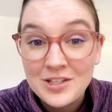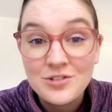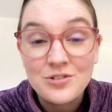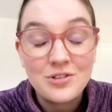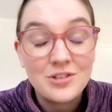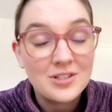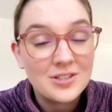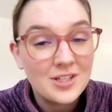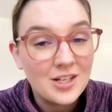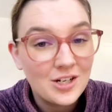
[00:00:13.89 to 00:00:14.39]
or the
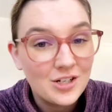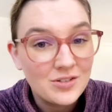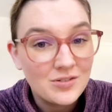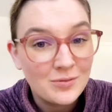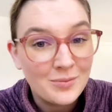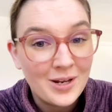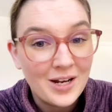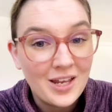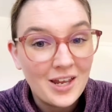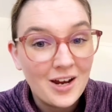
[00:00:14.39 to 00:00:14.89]
Centers for
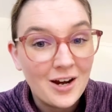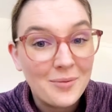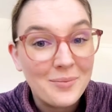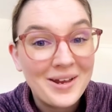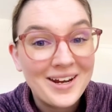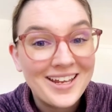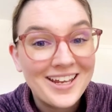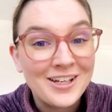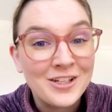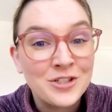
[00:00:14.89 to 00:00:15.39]
Medicare and
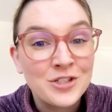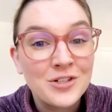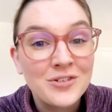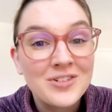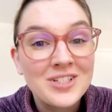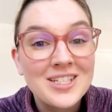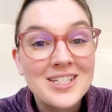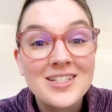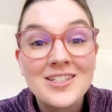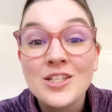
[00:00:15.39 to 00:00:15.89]
Medicaid
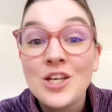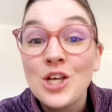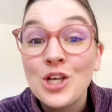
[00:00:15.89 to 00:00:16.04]
Services,